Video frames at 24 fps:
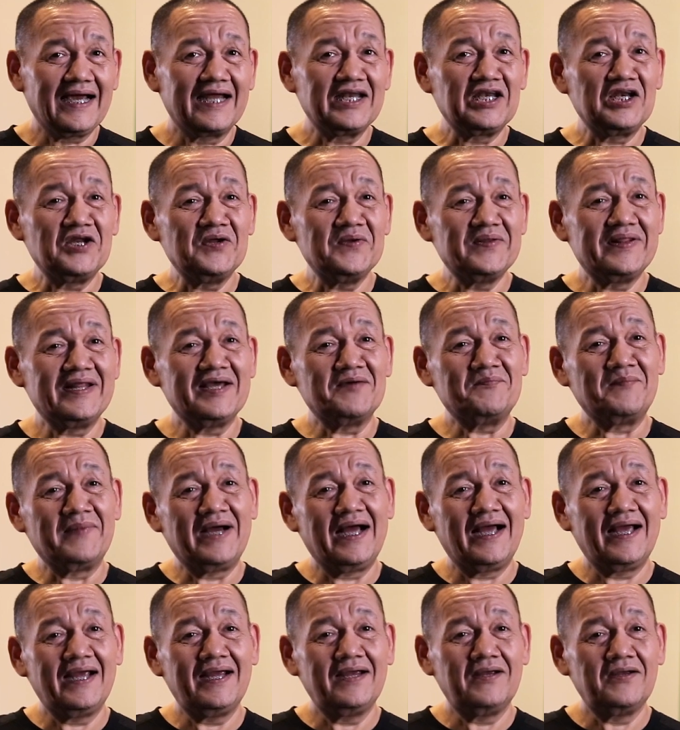I knew that
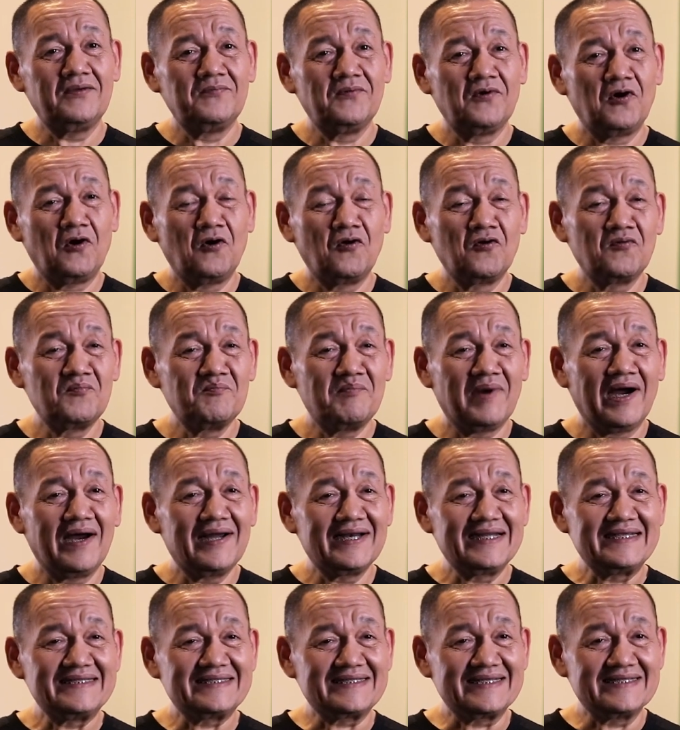my own
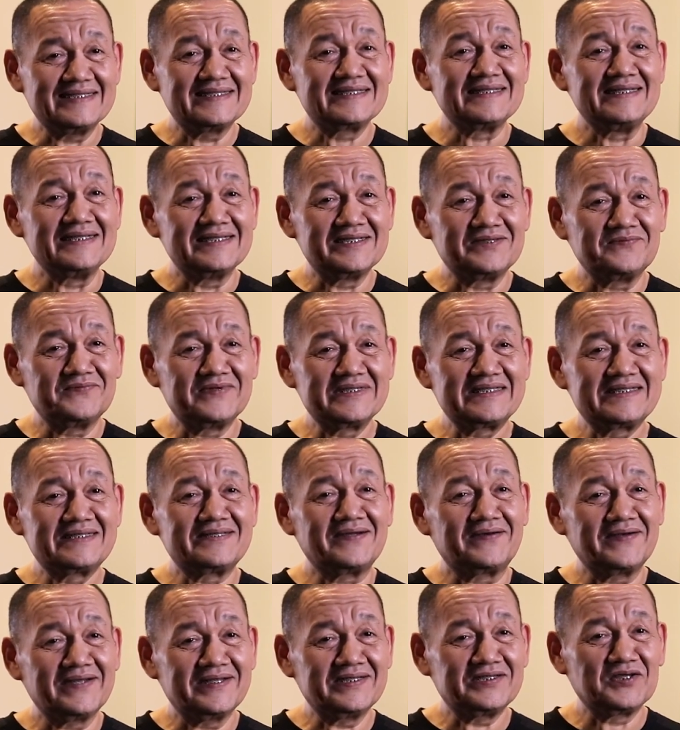body's insulin was
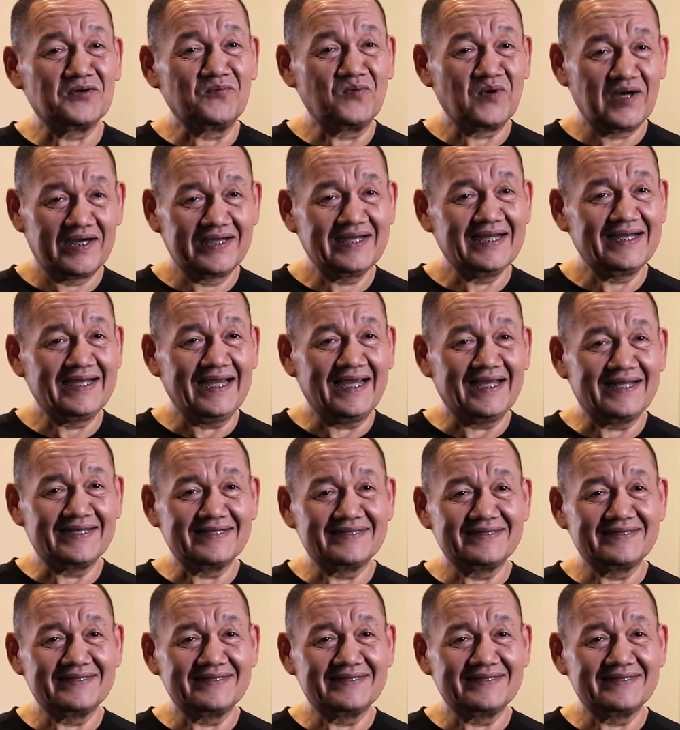starting to work again